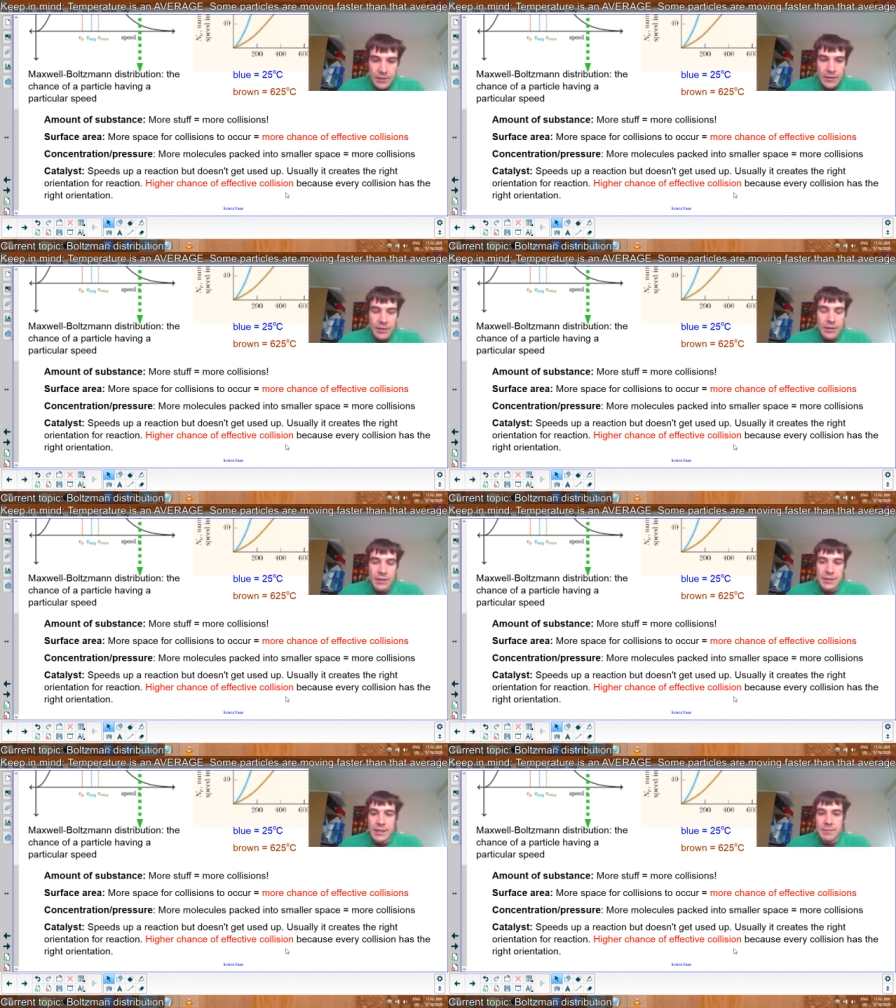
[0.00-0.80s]

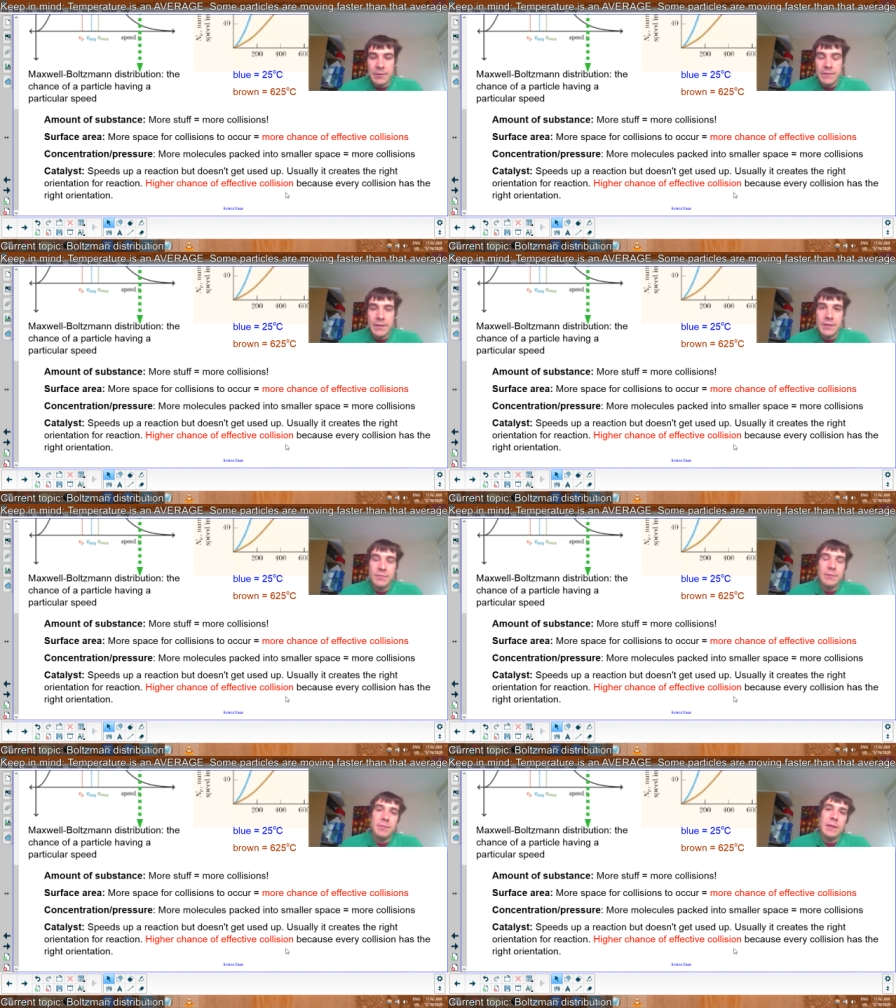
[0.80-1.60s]
good example of
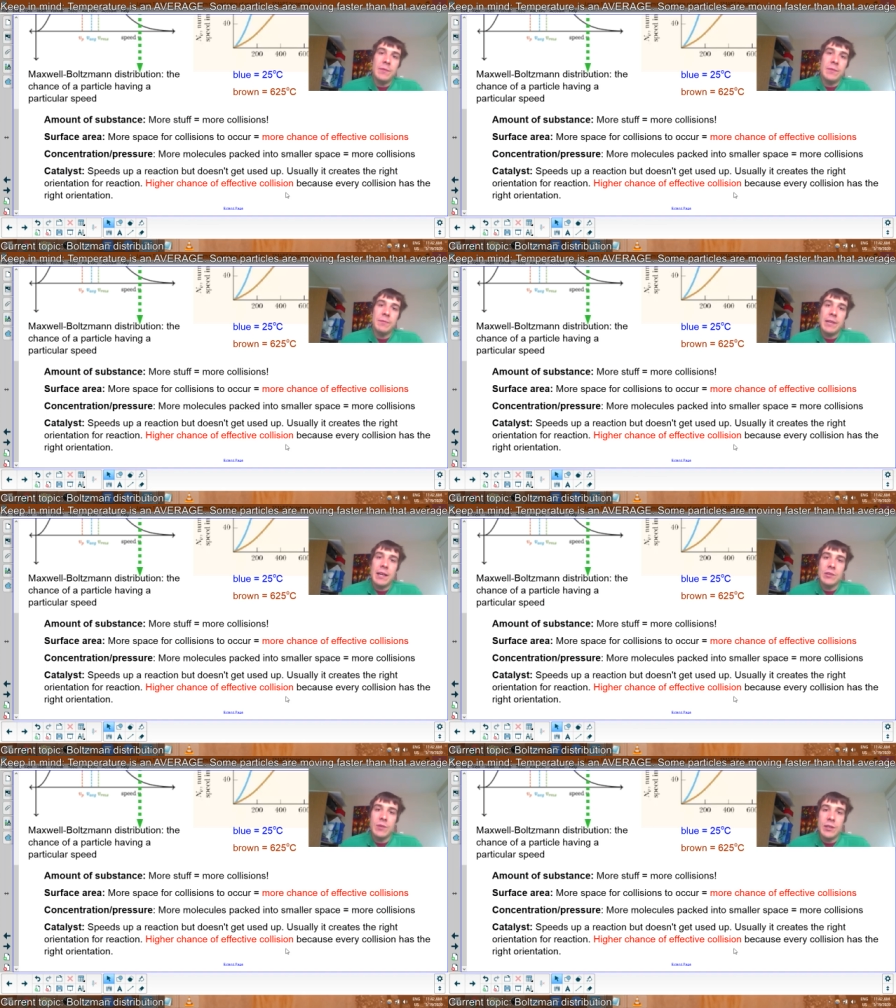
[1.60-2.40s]
this would be when we
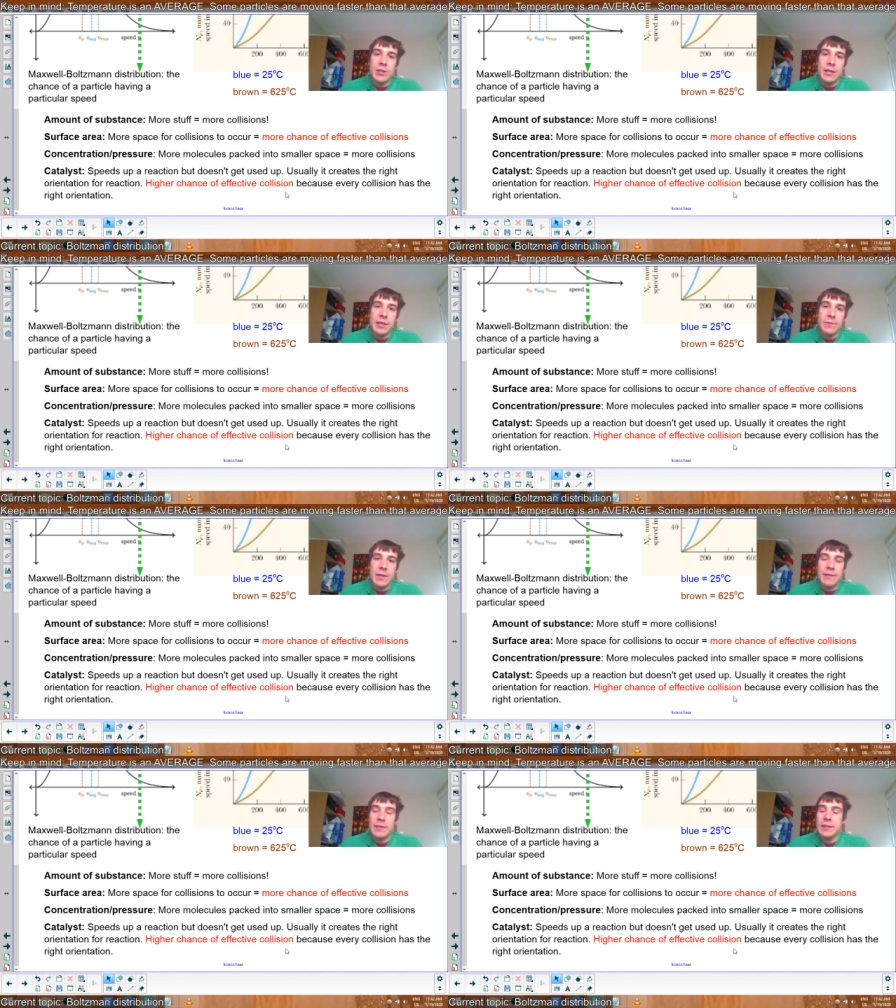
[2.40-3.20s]
hydrogenate.
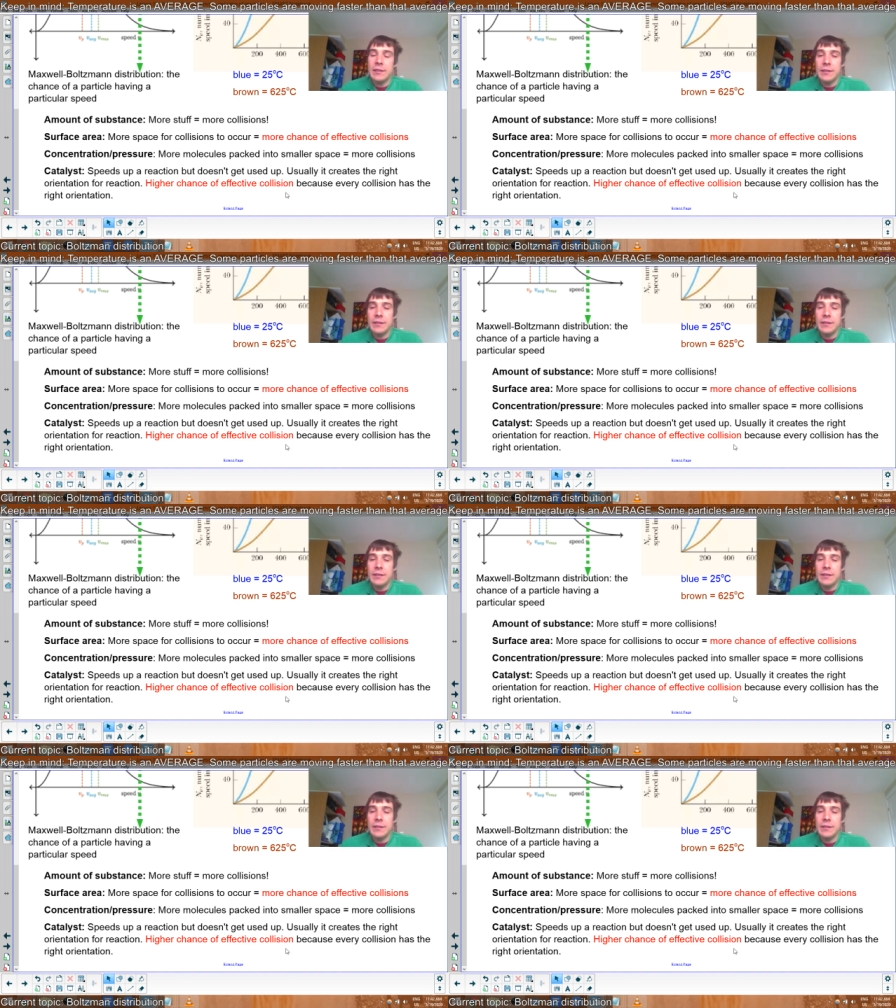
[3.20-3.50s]
We have a